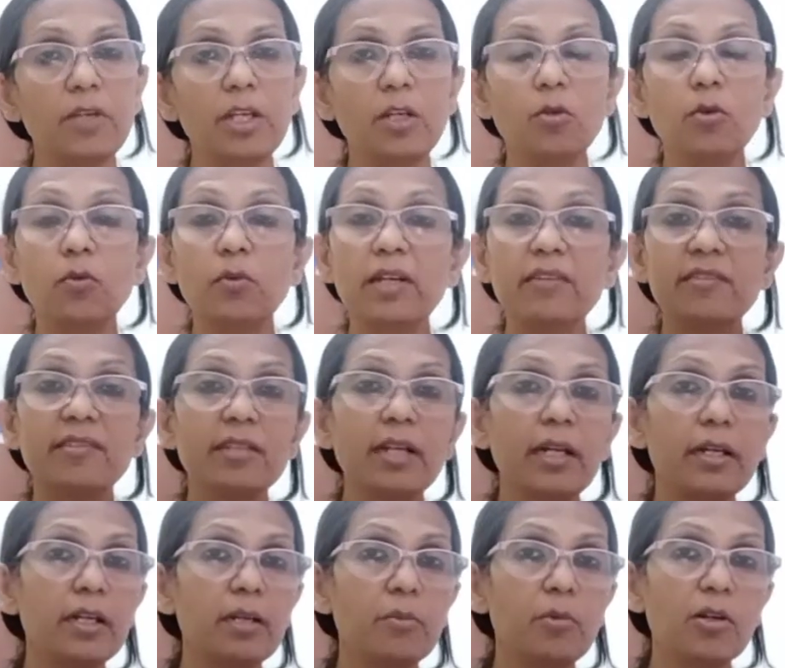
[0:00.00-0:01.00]
We know we had
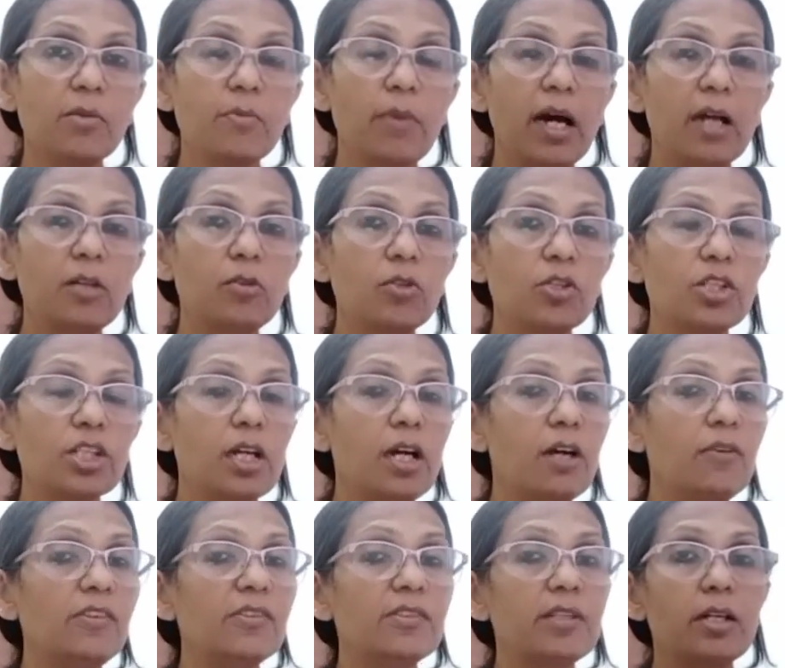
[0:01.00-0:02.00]
studied about Bahadur
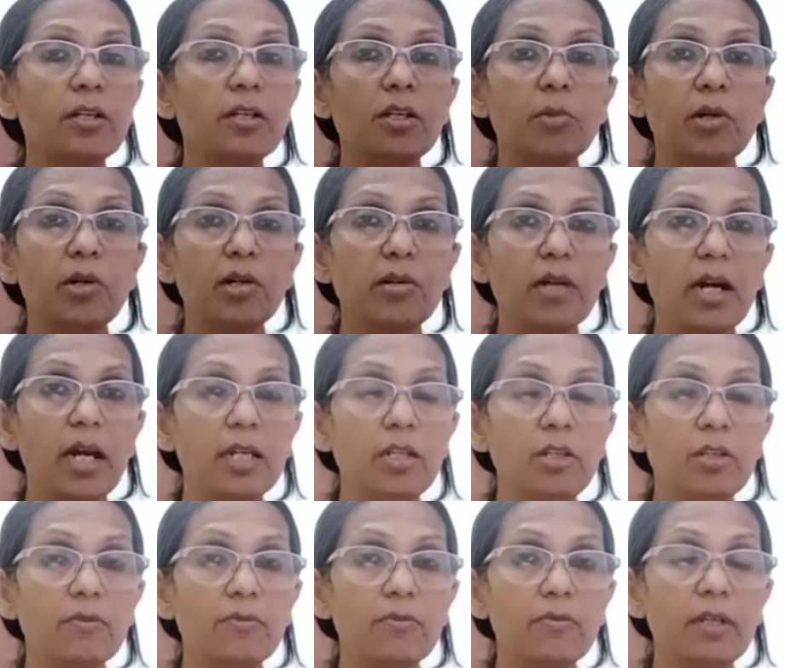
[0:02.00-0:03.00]
Shah, we studied about
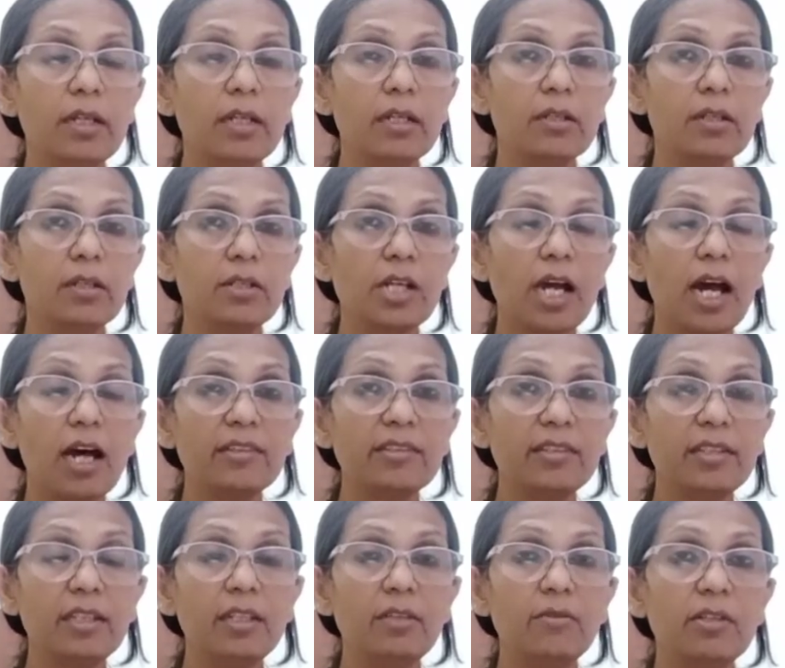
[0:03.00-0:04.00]
Rani of
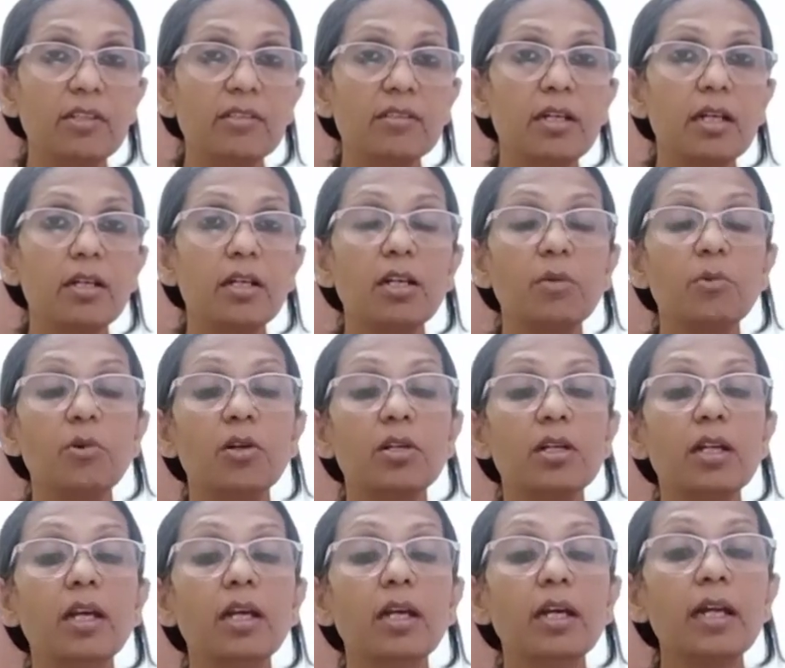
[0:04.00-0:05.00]
Jhansi, we studied about
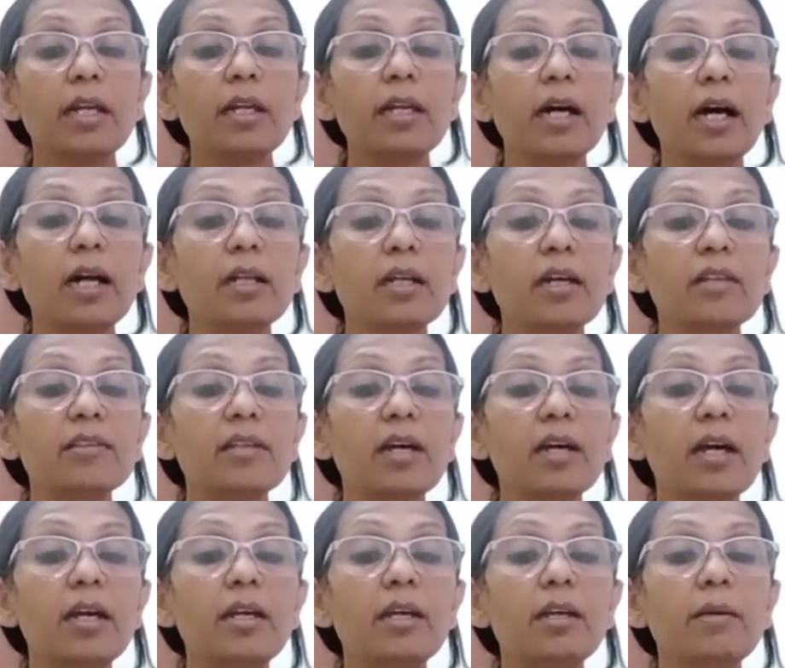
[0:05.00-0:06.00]
Nana
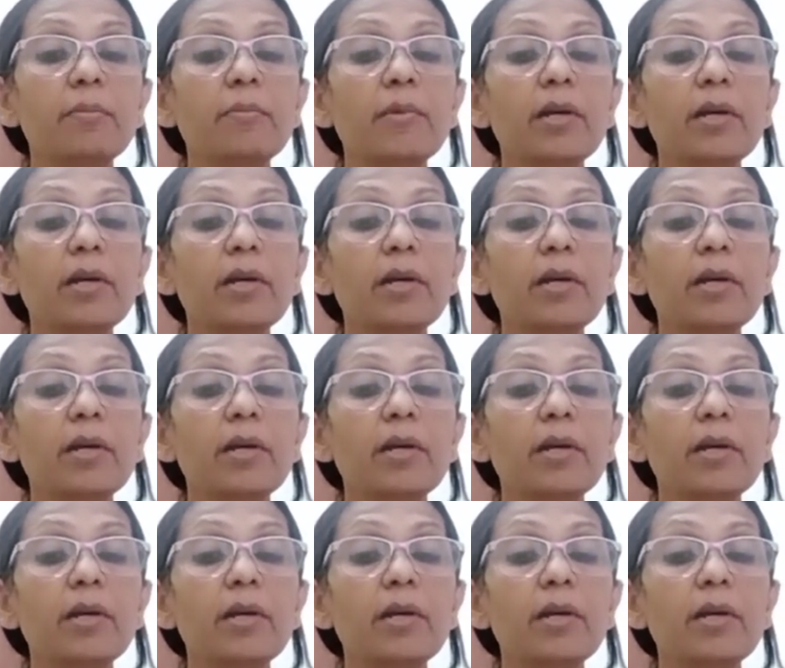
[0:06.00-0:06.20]
Sahib.